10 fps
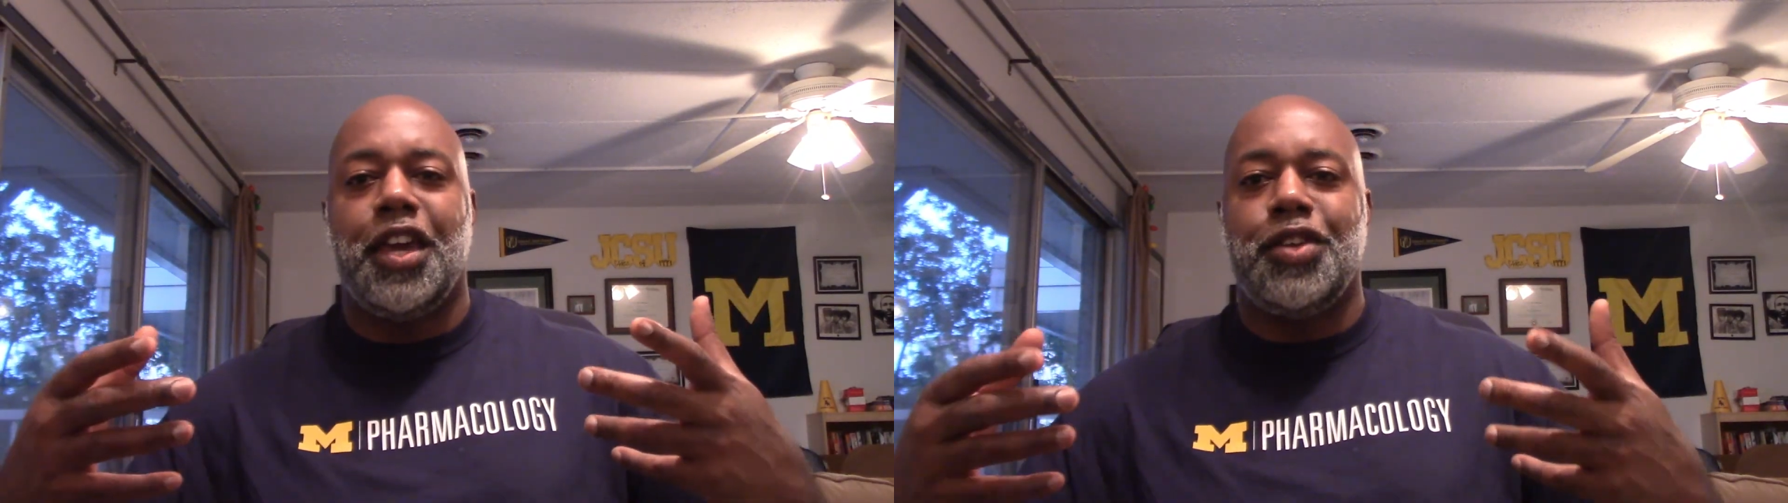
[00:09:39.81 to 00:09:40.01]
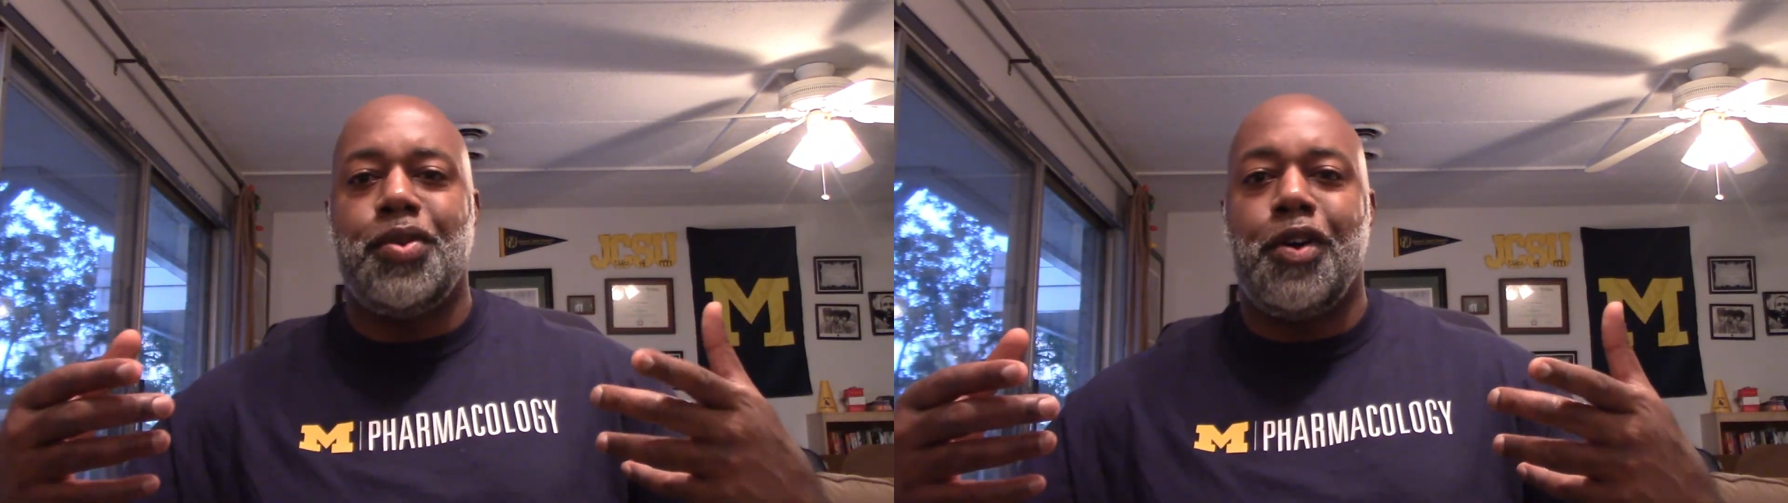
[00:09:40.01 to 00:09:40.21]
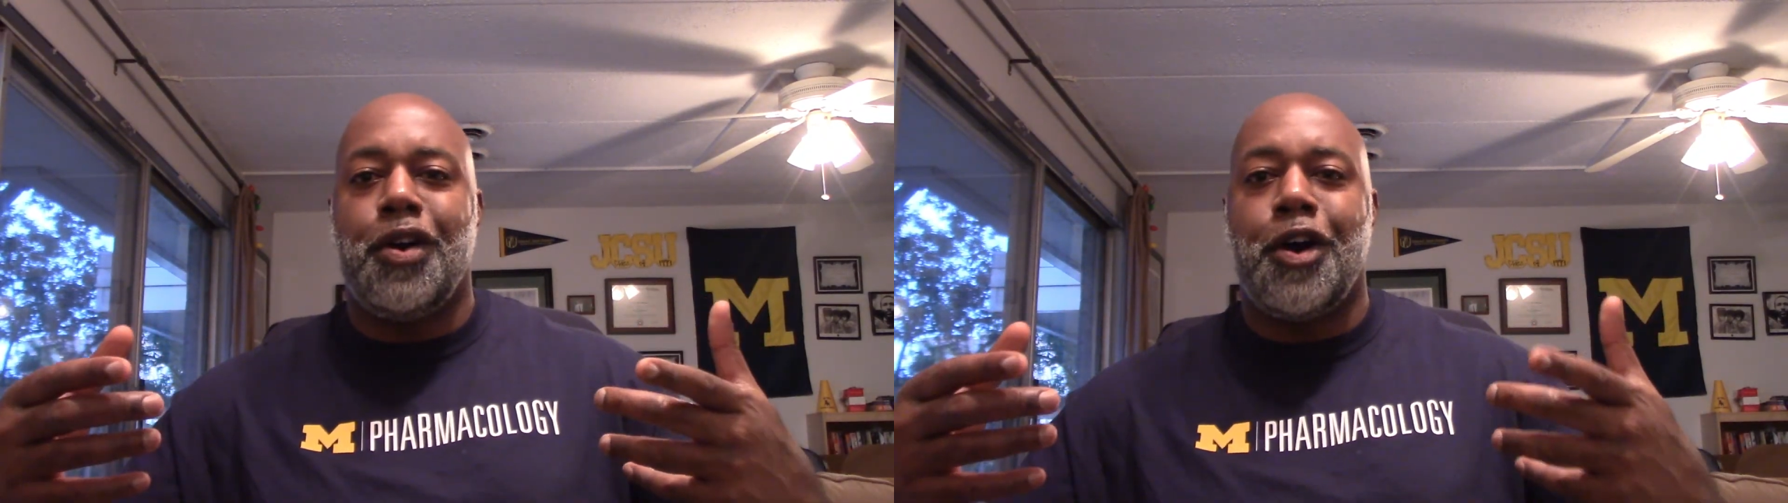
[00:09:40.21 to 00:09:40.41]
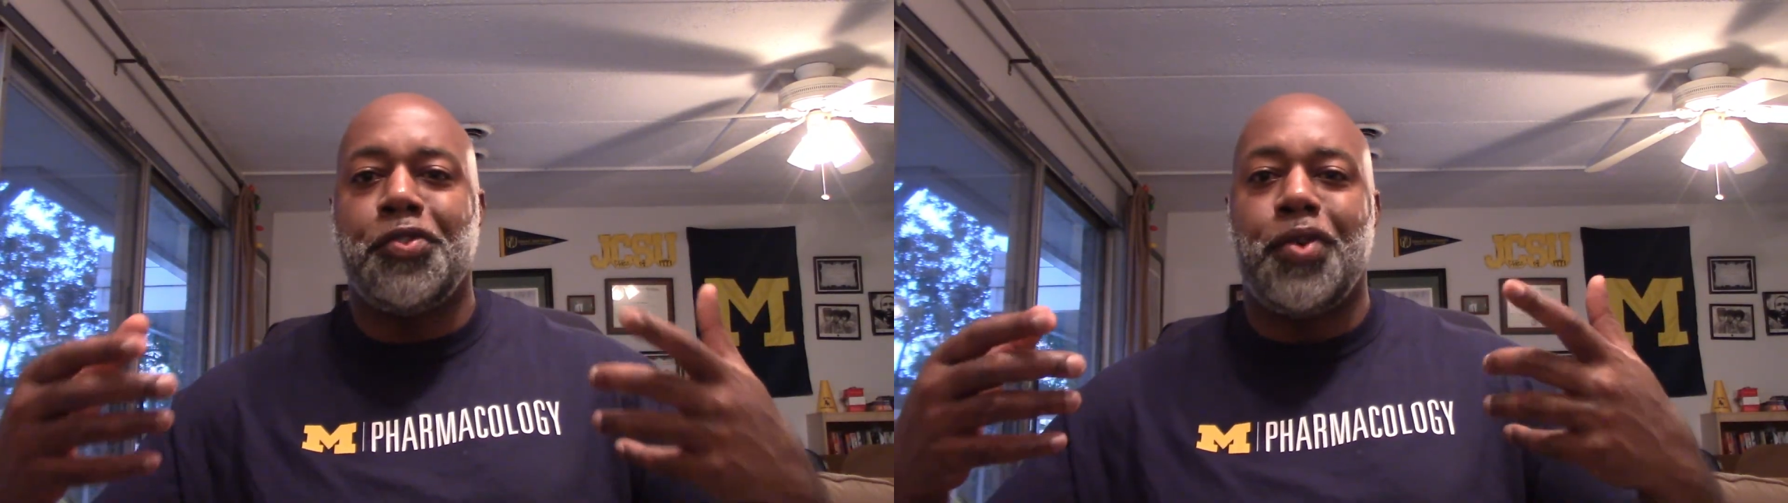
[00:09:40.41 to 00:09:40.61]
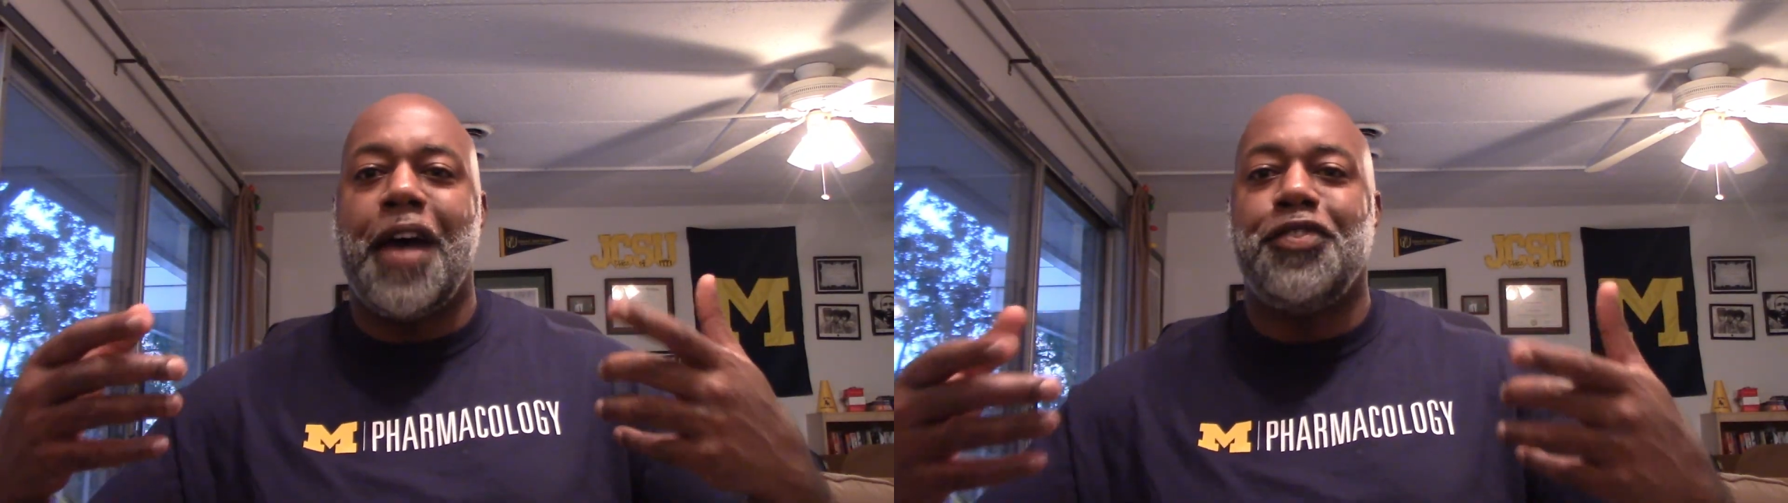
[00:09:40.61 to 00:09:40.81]
and you
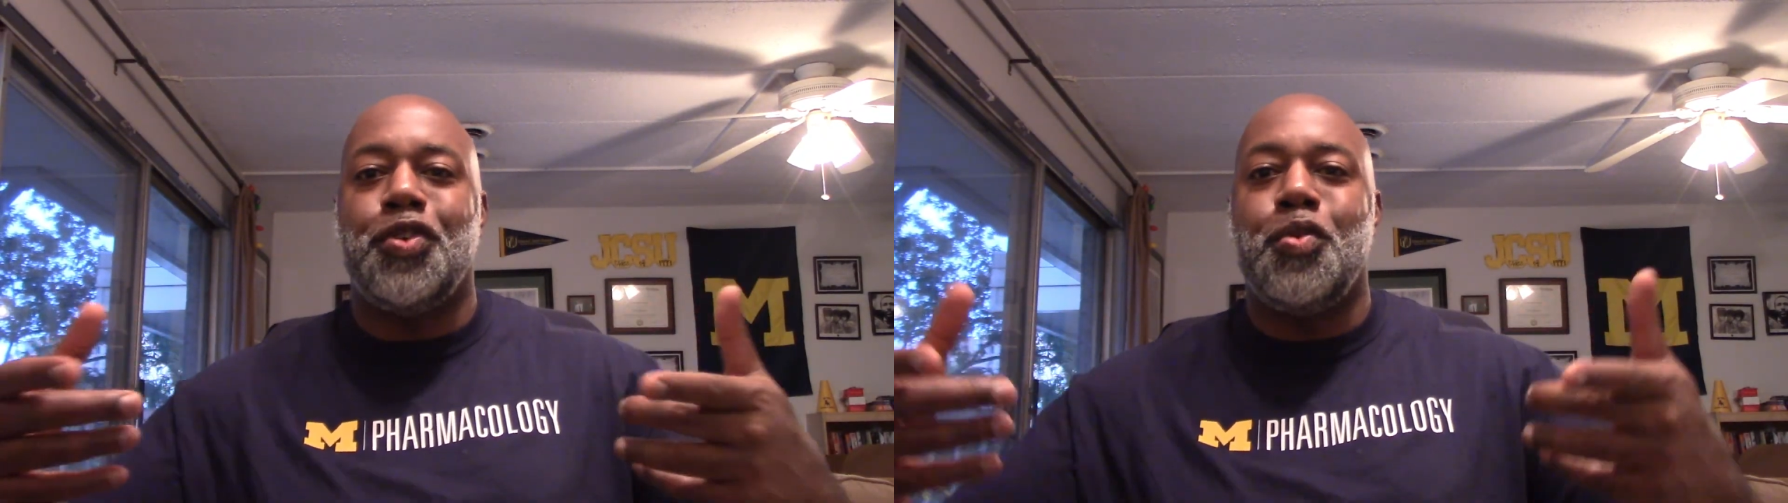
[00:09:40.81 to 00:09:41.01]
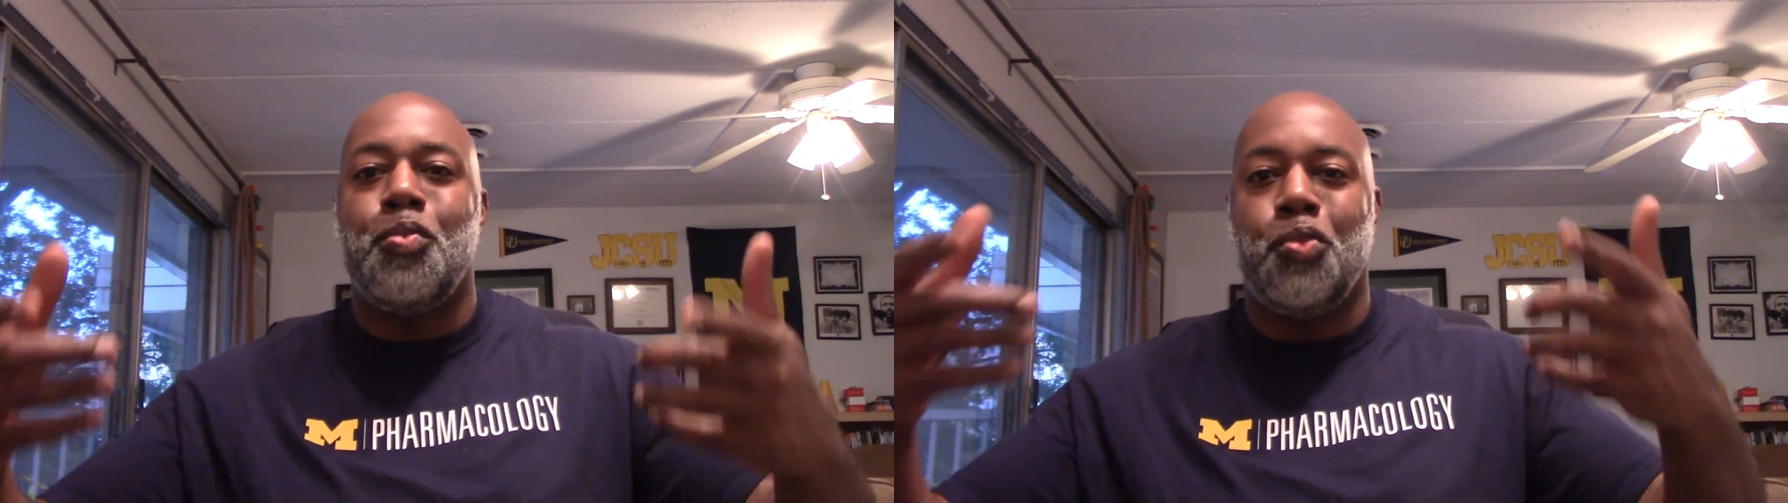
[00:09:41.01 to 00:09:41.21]
also have to